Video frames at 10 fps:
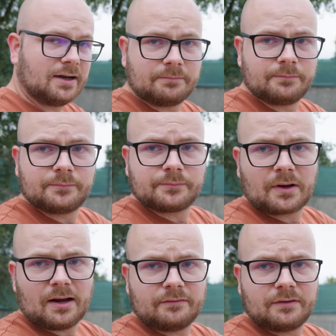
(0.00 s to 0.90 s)
the
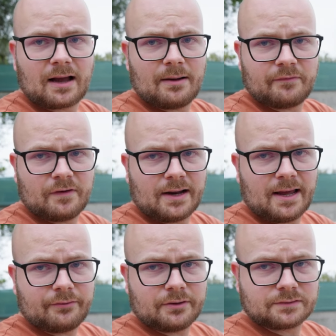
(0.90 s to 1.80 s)
camper van
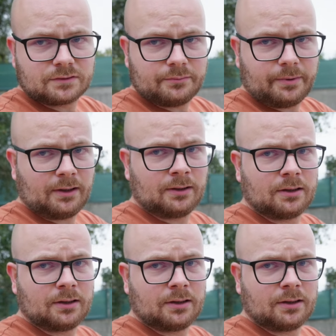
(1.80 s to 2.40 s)
area is going to be.